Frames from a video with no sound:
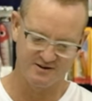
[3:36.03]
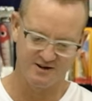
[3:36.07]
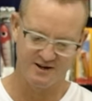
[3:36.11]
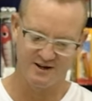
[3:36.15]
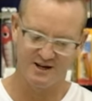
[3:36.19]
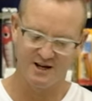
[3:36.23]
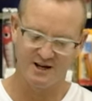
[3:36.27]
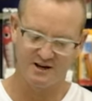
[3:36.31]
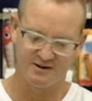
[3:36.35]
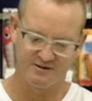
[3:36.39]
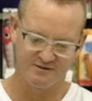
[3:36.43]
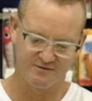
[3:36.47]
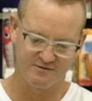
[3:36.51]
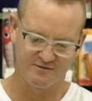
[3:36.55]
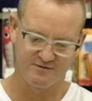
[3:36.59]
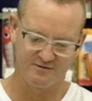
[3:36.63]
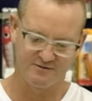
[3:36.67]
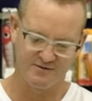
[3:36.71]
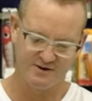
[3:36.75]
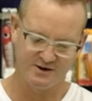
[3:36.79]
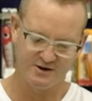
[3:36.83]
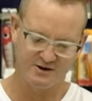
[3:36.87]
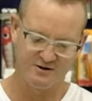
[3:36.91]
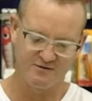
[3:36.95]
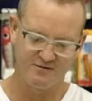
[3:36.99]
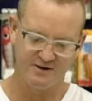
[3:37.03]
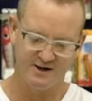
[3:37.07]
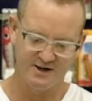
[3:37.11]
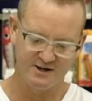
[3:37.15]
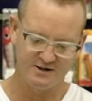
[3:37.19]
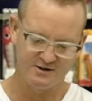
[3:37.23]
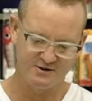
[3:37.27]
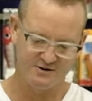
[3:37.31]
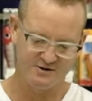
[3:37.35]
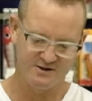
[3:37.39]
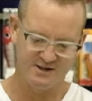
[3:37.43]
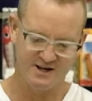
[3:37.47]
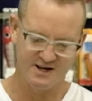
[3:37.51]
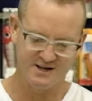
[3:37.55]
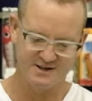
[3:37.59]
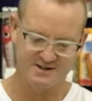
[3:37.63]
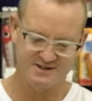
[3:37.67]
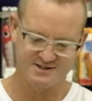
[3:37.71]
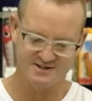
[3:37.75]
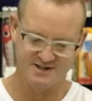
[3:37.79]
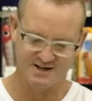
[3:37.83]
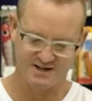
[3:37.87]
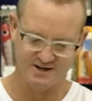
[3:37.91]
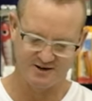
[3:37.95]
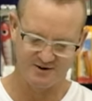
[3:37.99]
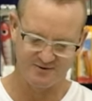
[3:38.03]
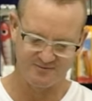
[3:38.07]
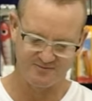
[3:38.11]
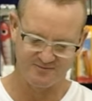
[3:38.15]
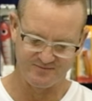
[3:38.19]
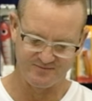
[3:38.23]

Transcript: Again, figure of eight on the other side.